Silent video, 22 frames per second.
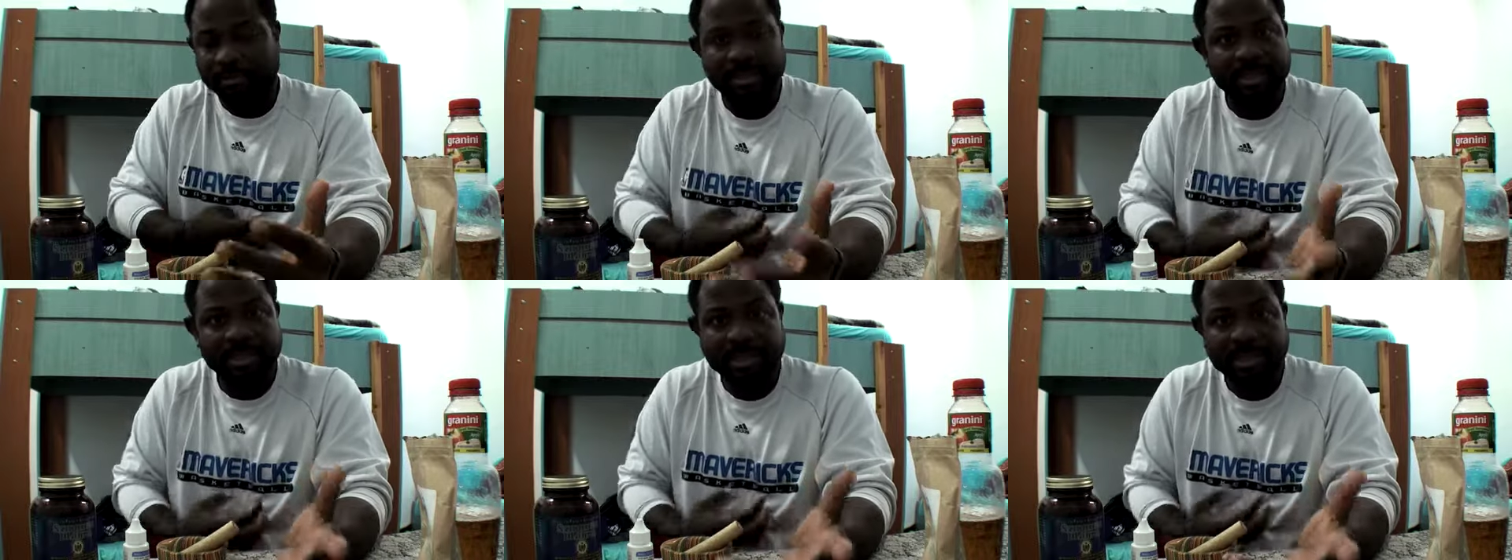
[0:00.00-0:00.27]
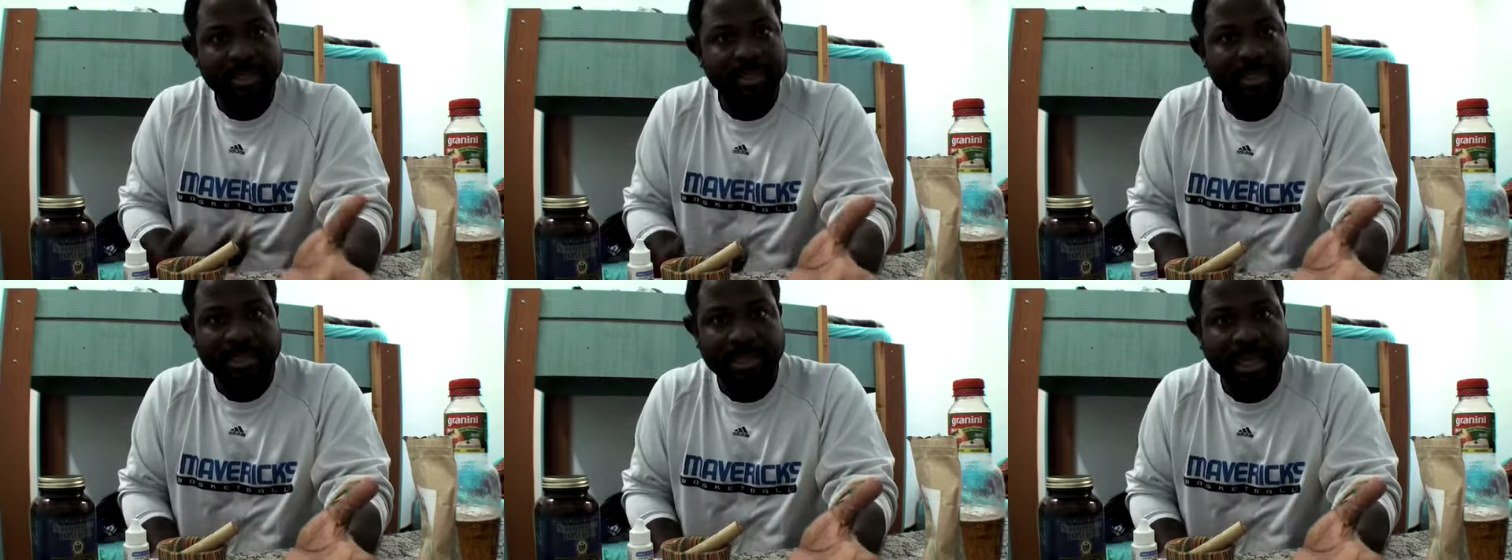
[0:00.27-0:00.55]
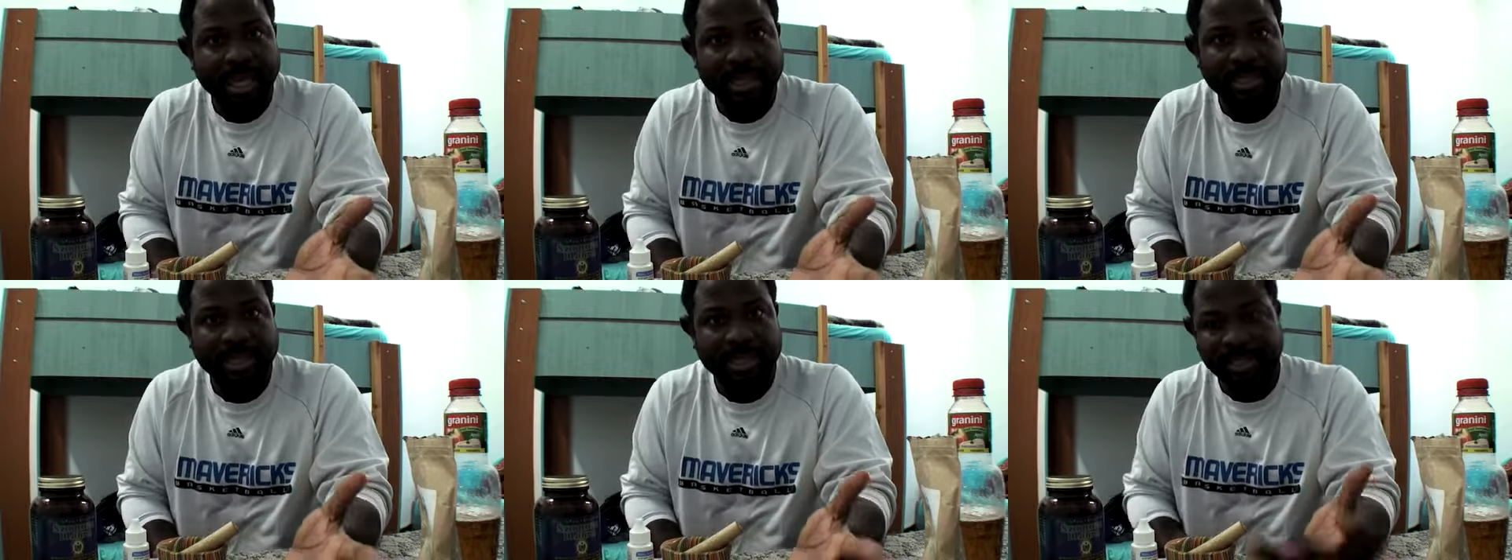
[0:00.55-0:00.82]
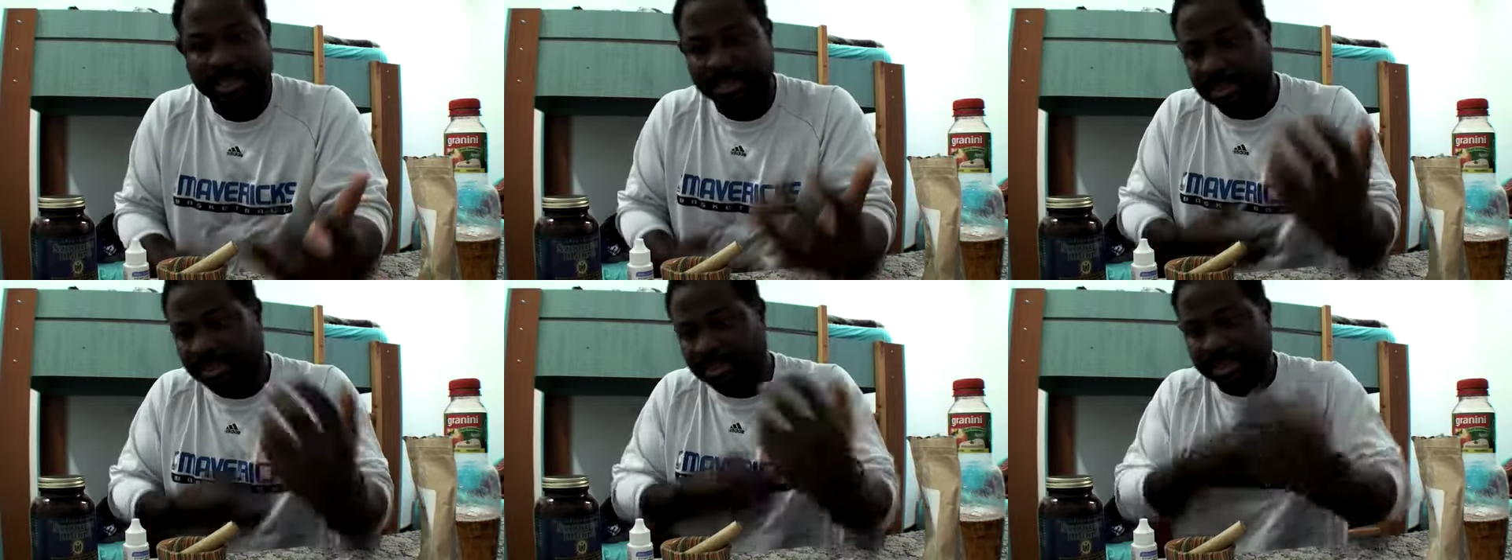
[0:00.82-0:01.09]
It's not
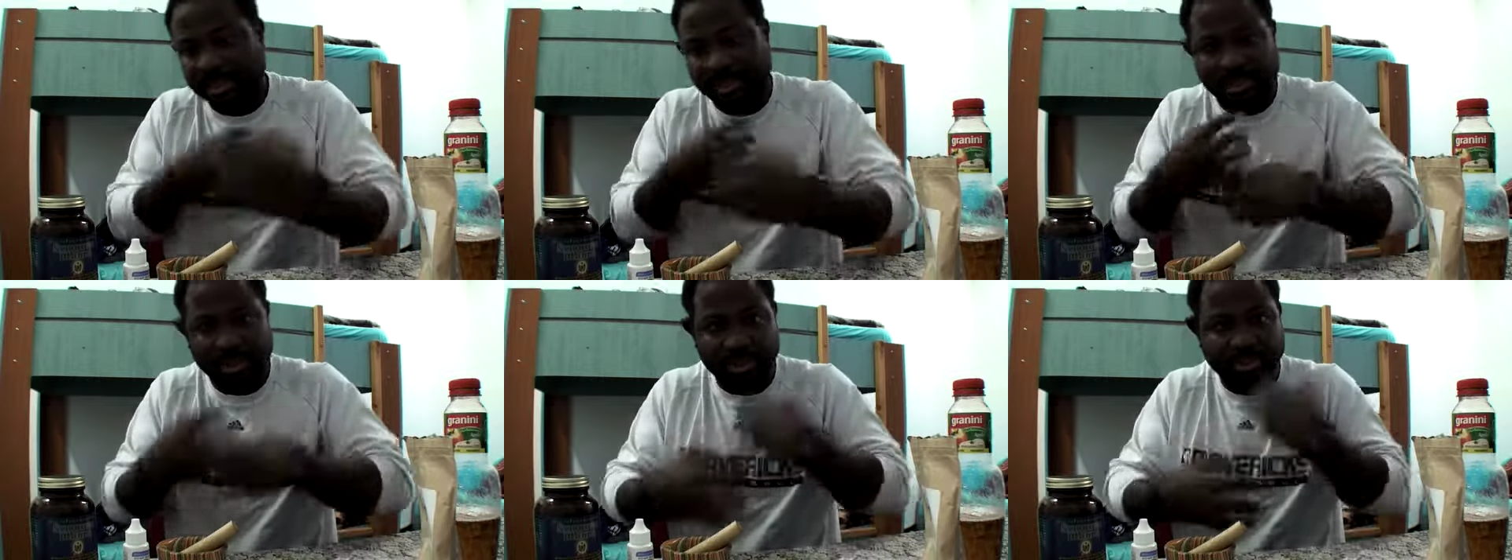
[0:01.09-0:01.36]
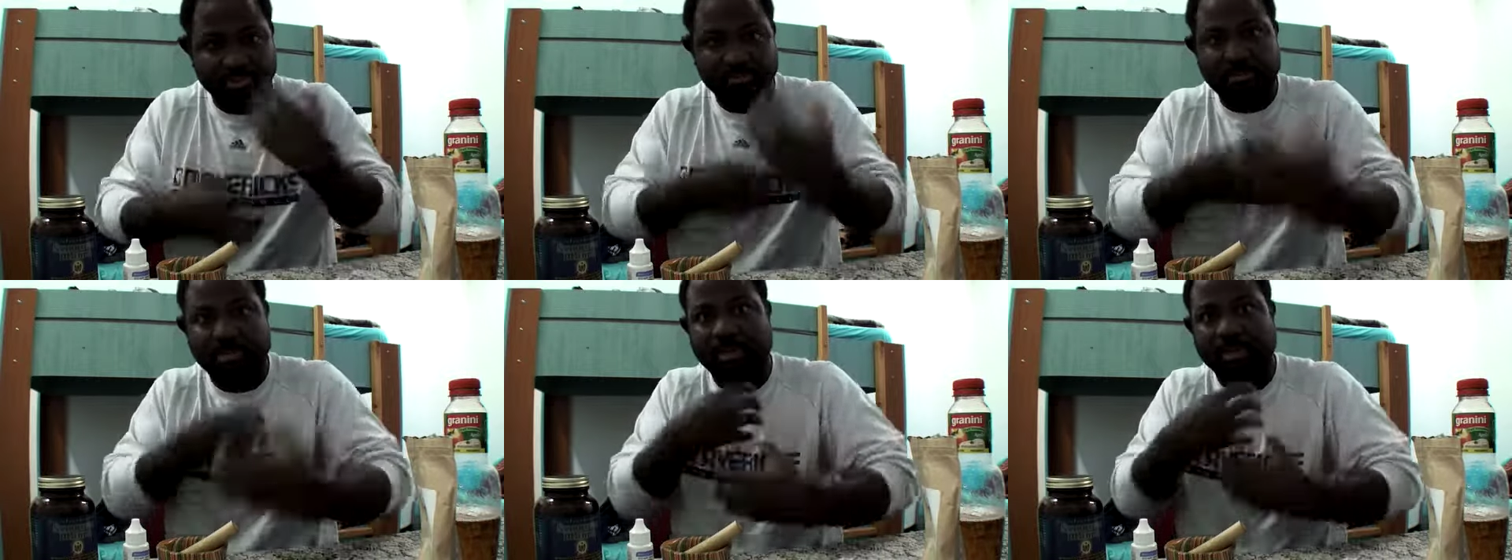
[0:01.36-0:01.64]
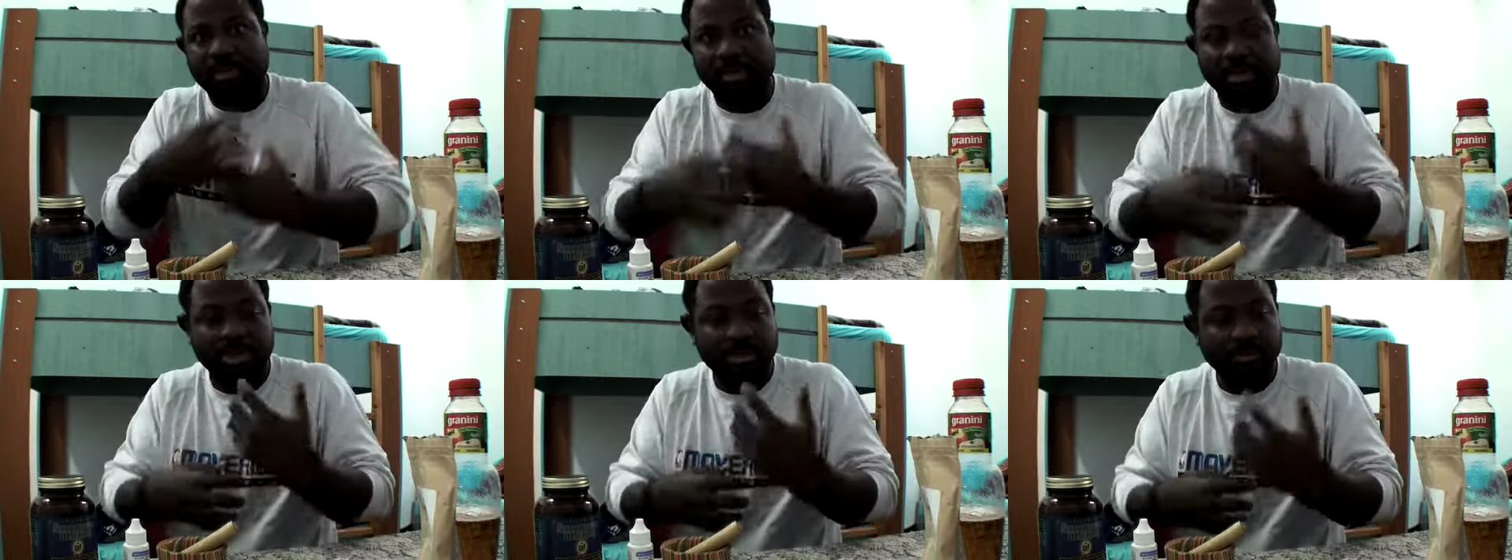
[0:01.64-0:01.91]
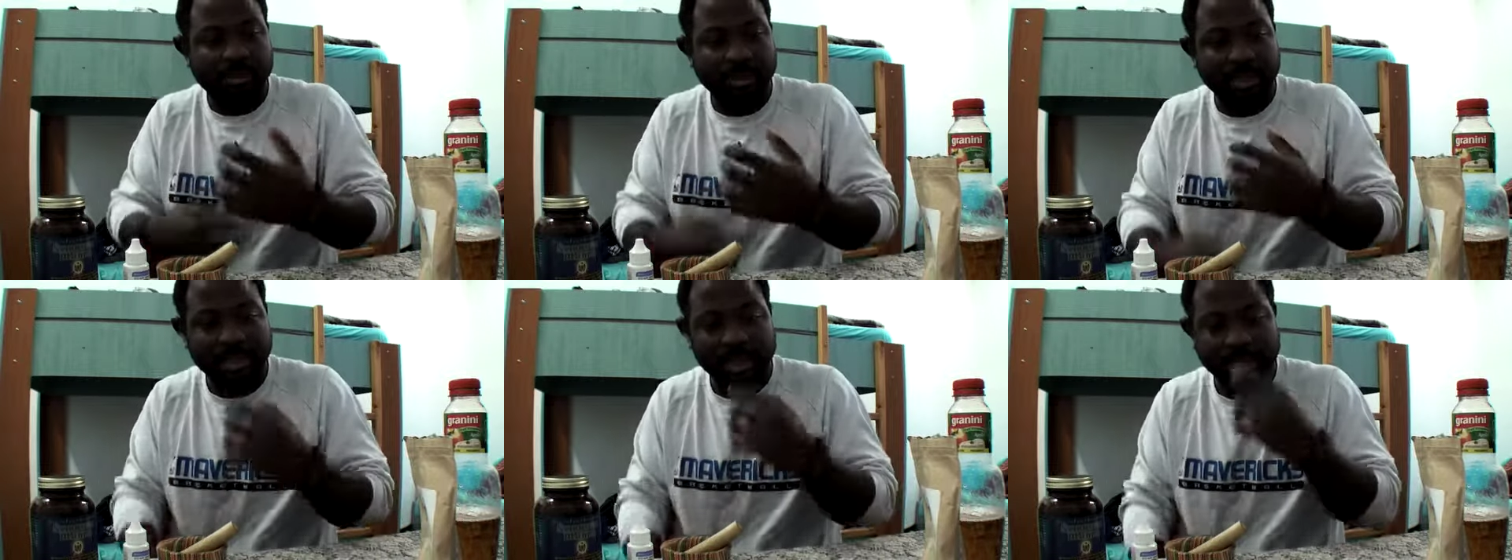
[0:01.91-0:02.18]
digesting. It's just building
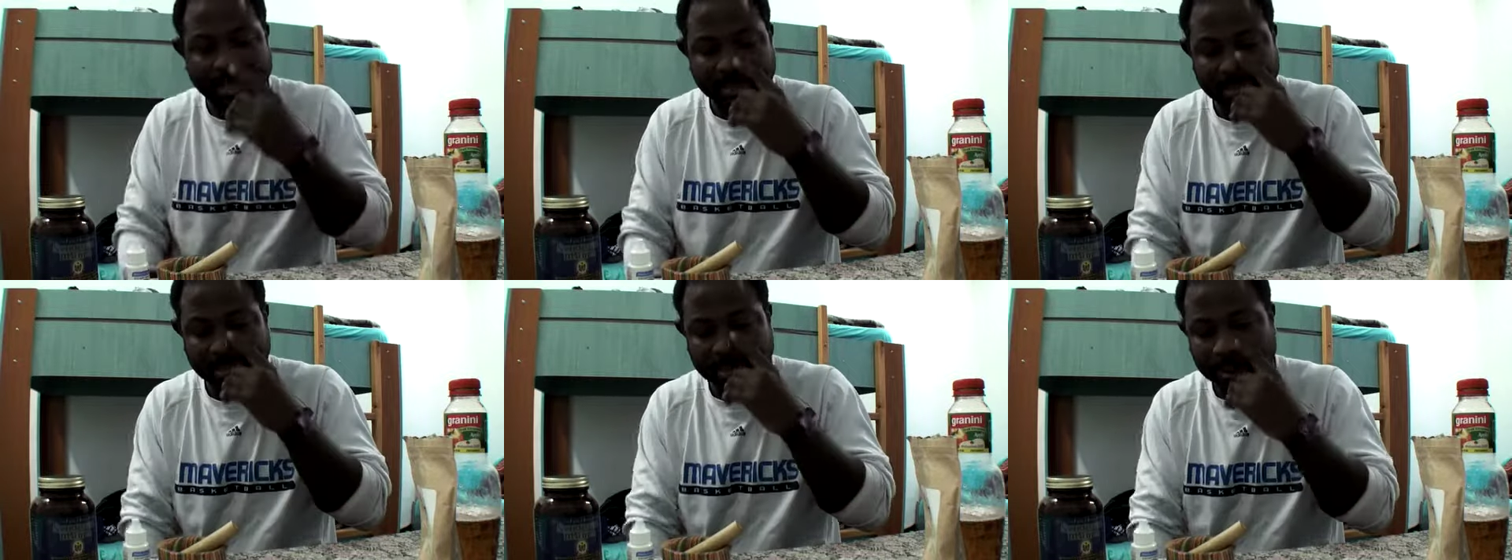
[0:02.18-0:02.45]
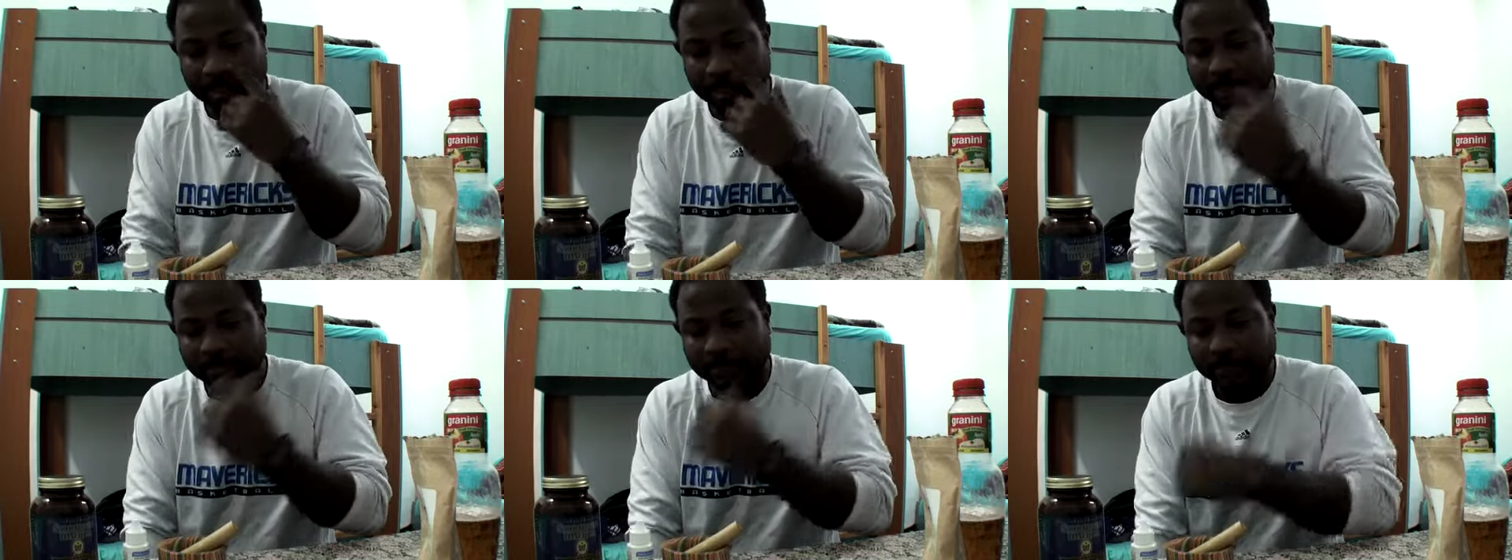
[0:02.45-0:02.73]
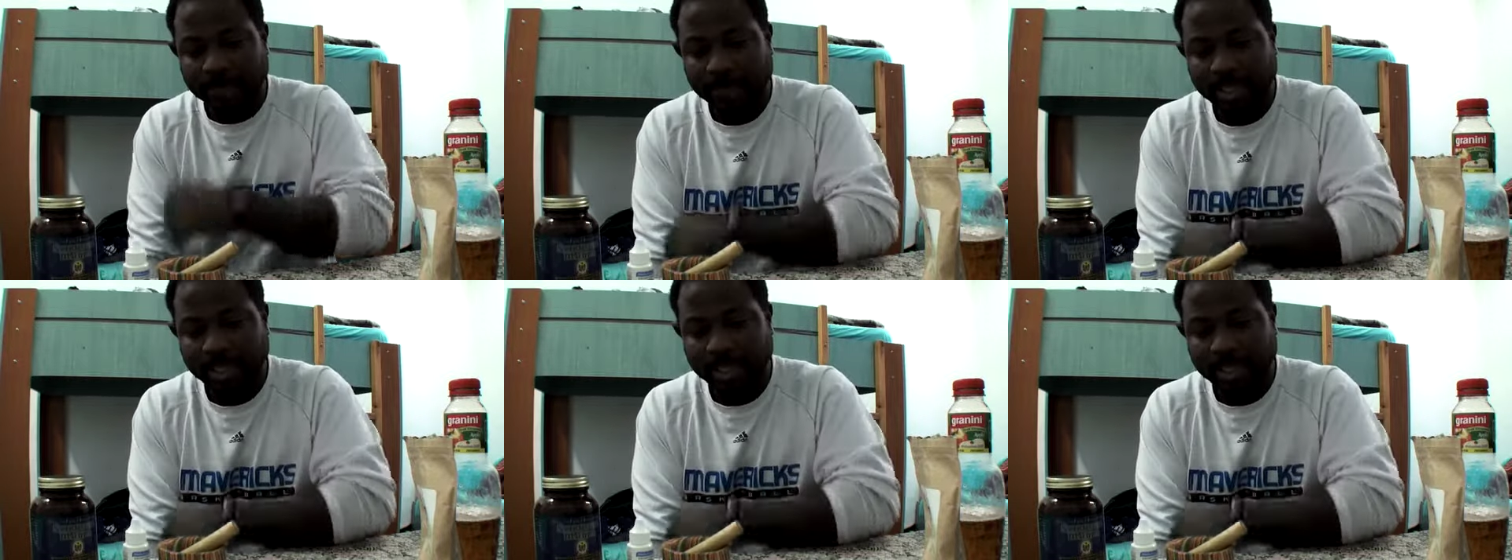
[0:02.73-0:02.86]
up a lot. So